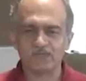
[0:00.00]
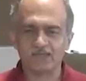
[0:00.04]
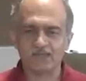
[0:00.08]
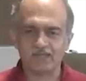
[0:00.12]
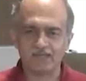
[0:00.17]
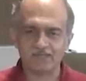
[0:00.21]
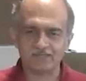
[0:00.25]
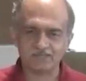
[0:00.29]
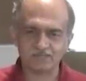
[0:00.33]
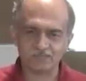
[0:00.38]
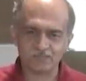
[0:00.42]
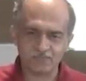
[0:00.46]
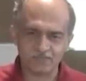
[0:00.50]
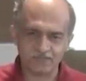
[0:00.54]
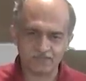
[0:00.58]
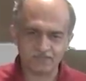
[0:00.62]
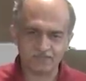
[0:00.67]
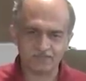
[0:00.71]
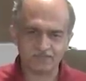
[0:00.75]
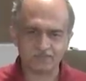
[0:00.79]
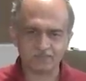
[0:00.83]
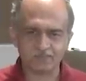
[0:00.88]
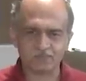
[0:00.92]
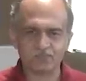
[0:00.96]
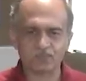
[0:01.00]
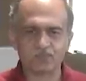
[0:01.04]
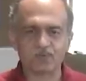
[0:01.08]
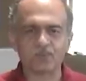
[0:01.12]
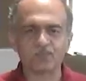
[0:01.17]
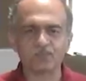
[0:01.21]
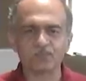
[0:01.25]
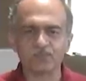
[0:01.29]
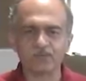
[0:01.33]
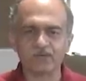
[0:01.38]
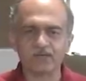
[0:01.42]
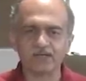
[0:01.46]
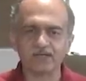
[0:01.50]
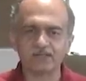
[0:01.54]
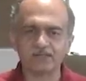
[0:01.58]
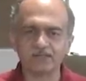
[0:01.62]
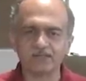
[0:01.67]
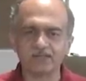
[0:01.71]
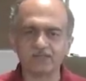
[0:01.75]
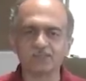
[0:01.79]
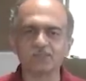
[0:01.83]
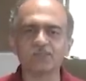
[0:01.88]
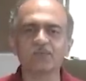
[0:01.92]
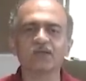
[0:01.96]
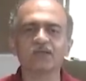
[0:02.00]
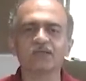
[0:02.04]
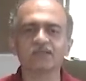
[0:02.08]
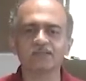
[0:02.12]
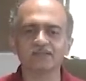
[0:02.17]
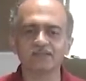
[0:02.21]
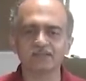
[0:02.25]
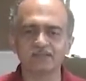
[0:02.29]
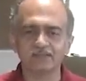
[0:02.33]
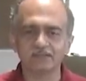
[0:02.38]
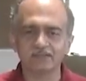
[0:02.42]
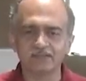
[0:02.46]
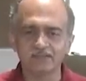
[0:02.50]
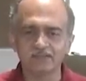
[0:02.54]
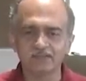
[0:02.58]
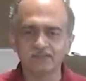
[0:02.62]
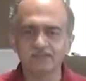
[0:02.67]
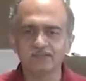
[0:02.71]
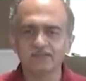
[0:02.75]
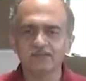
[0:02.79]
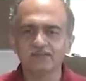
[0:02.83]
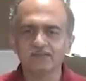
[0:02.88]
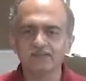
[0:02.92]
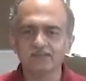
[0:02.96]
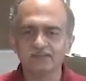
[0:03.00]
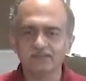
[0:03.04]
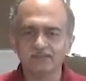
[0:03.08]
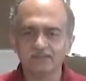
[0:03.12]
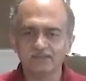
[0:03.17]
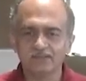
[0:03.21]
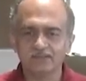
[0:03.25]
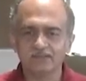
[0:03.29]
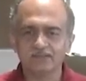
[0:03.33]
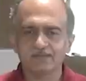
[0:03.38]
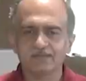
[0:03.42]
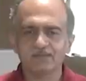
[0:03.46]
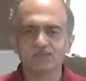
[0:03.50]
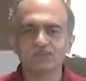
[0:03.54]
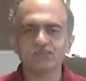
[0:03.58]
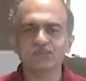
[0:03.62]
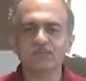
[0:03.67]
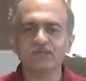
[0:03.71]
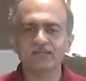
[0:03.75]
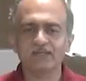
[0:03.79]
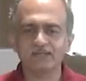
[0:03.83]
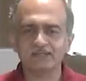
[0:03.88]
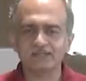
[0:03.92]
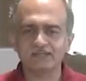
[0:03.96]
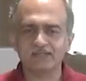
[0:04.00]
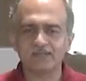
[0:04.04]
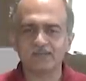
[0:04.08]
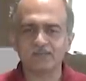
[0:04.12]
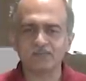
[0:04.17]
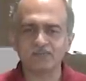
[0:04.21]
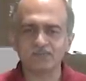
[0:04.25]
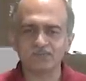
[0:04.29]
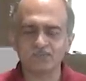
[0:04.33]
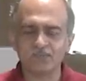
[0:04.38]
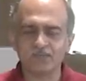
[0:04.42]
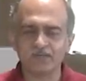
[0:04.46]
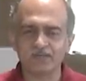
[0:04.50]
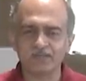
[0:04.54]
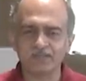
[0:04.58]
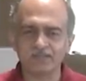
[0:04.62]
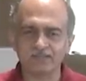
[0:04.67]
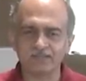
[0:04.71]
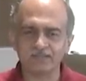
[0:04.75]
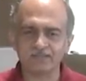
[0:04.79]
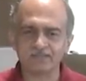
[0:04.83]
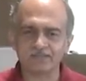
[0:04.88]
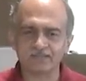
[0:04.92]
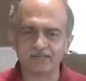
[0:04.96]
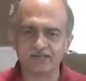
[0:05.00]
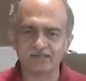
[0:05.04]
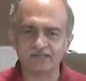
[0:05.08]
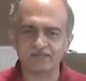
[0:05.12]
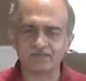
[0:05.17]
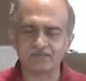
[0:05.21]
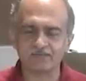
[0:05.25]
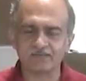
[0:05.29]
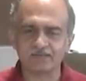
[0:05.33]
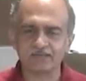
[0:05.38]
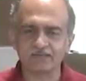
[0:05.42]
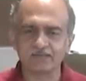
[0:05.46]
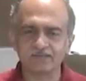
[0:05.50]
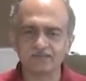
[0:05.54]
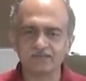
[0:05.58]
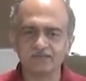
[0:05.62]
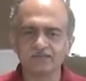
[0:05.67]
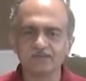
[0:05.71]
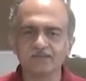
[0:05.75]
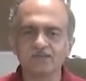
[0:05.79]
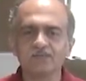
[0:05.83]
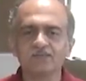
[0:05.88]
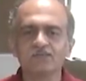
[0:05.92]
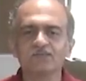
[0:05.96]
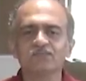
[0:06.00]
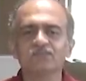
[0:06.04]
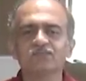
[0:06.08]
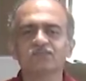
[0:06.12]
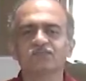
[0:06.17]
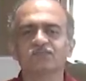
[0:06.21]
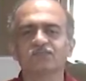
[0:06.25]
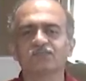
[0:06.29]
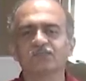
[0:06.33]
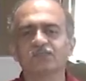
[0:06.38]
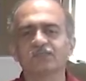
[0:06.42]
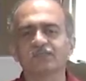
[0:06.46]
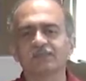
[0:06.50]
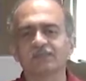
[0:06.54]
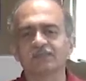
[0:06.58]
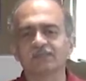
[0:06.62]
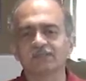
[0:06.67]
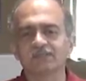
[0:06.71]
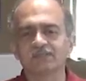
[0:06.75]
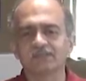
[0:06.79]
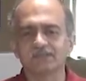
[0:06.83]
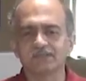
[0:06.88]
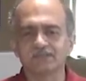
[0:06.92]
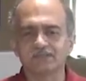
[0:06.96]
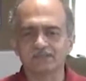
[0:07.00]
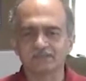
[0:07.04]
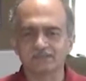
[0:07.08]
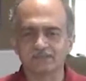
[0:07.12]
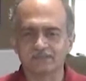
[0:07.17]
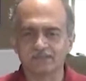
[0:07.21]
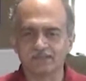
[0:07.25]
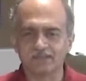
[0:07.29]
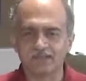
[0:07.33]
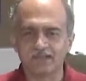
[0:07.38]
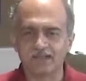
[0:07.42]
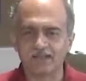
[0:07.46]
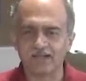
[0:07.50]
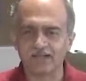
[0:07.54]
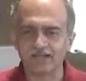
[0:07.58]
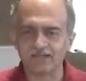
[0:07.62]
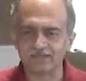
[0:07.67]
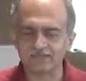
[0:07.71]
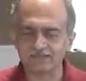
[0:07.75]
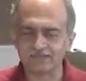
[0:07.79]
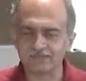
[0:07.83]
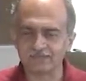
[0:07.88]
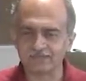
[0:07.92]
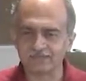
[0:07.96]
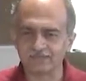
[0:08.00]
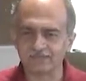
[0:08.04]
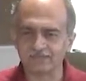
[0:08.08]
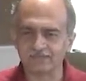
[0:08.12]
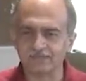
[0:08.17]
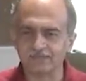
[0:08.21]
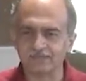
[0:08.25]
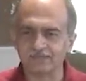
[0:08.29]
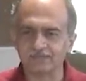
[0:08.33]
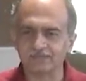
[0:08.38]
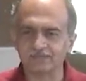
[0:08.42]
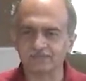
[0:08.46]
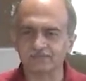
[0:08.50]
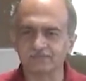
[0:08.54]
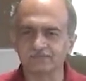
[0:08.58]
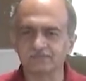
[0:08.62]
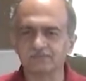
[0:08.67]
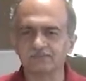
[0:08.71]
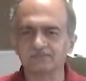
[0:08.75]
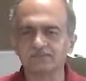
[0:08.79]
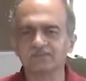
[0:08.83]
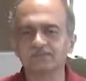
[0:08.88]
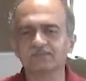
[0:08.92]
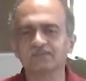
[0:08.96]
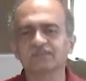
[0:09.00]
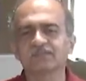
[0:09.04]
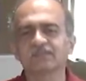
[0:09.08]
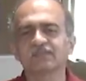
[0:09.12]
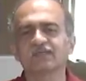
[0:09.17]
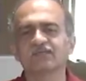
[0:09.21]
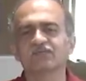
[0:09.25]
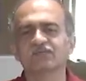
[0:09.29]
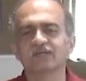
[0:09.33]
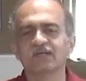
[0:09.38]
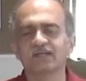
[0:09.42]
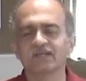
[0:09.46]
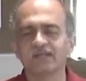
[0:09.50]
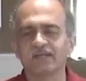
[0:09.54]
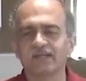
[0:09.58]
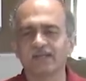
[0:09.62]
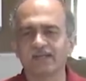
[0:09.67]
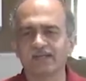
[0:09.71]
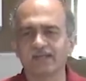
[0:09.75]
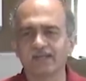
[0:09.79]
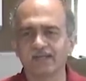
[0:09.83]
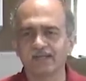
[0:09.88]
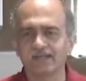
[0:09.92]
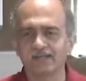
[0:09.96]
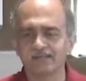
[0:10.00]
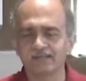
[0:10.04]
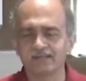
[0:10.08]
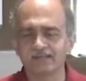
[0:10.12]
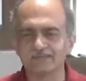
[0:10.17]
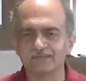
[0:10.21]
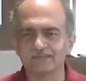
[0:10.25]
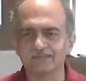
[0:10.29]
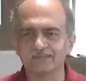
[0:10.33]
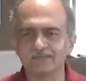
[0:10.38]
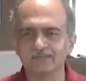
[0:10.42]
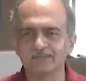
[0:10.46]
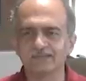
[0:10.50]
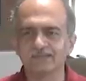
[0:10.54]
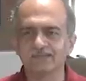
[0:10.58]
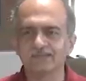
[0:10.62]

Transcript: has been propagated by the ruling establishment in this country for the last several decades.